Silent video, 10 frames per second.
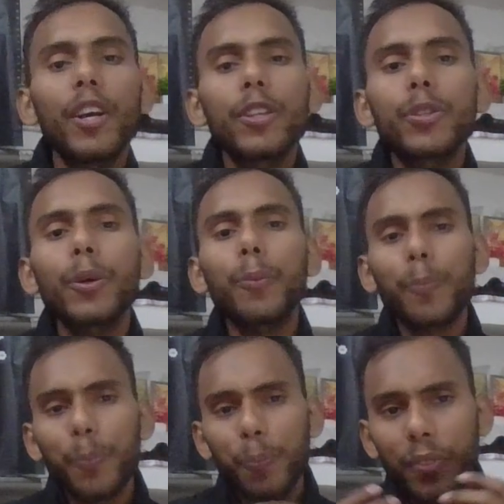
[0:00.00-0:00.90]
So
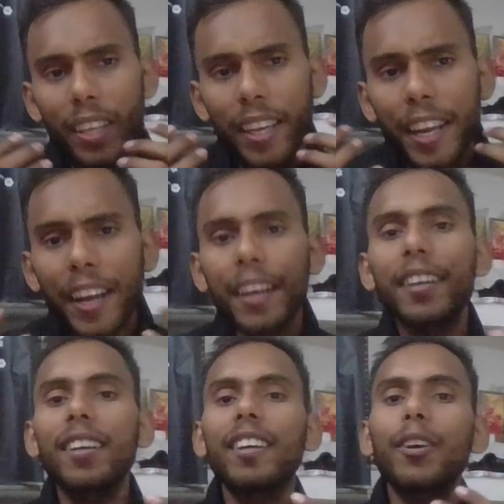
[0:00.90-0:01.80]
here
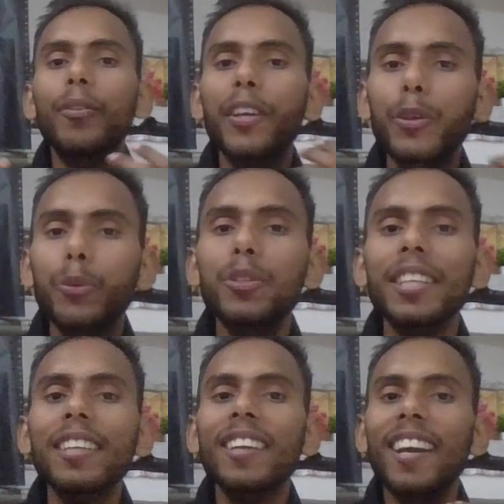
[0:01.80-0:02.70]
we are using